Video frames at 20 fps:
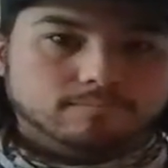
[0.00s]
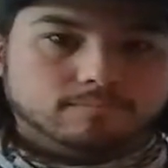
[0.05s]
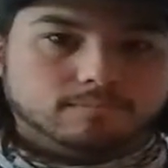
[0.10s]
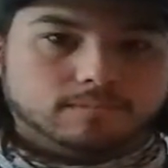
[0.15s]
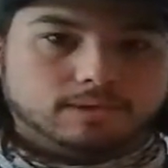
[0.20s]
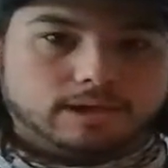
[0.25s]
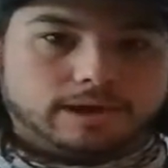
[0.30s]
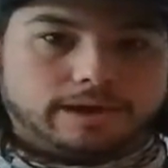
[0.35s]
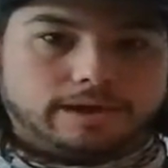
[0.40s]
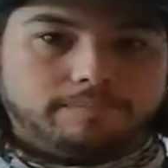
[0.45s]

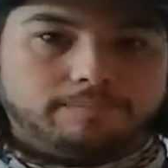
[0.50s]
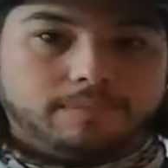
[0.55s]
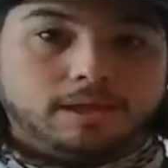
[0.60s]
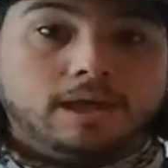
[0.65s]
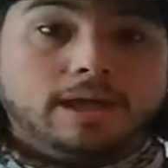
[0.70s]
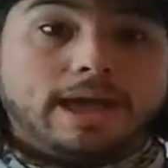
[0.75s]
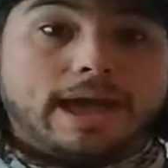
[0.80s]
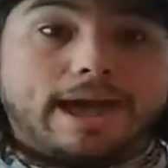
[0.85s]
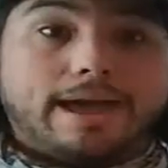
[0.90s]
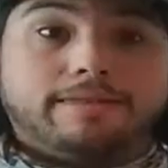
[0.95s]
Okay?
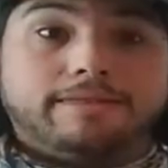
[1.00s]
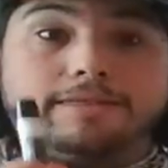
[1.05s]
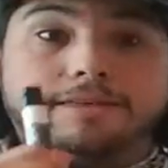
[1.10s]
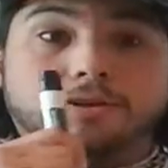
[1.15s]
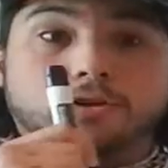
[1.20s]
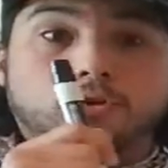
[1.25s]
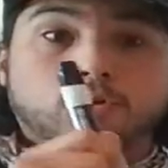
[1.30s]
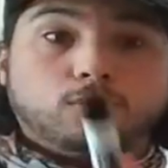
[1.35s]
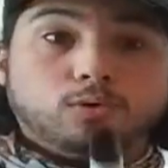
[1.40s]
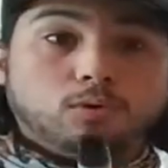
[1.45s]
And the
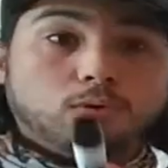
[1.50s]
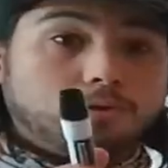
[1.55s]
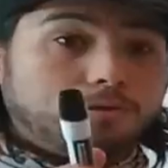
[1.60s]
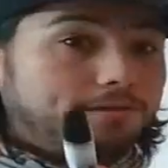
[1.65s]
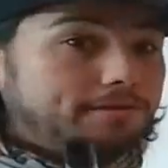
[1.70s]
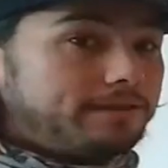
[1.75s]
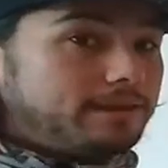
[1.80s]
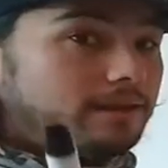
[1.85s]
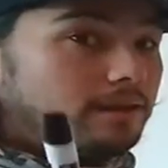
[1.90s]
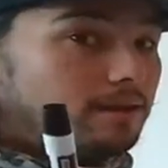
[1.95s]
cool
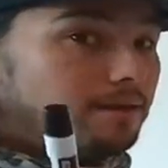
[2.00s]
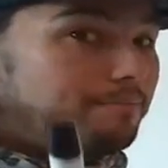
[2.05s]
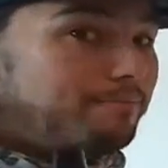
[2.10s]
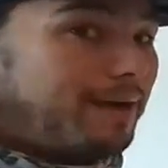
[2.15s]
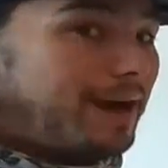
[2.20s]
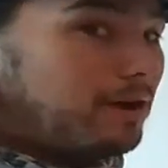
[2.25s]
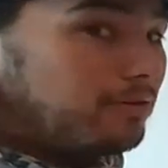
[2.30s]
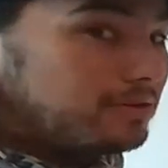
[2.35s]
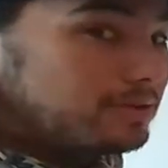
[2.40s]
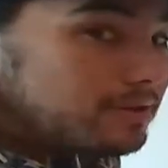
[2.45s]
thing
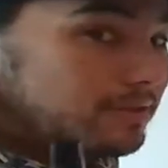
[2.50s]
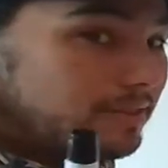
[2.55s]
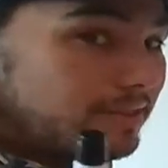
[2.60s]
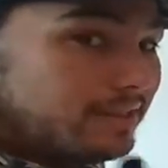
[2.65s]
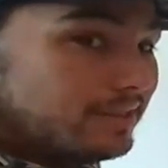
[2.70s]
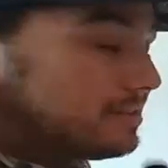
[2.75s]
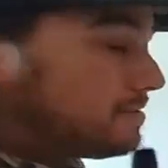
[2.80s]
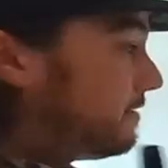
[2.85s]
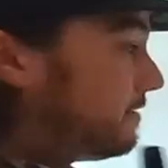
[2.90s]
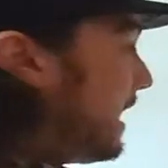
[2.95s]
about
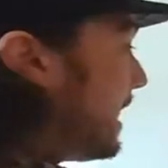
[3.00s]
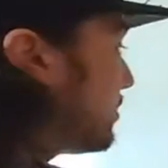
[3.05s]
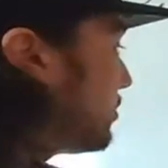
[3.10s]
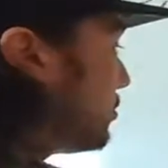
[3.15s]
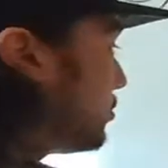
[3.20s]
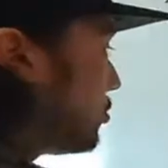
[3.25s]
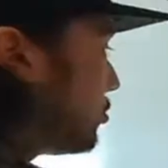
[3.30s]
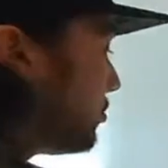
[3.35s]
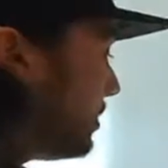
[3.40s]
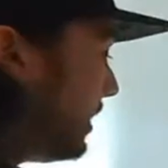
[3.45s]
this factor
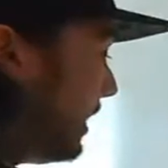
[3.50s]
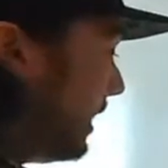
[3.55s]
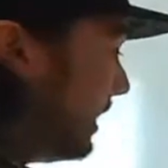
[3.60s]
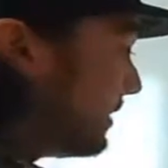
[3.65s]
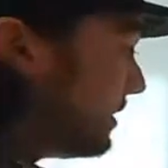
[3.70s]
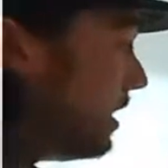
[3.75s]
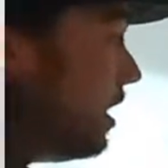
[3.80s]
tree is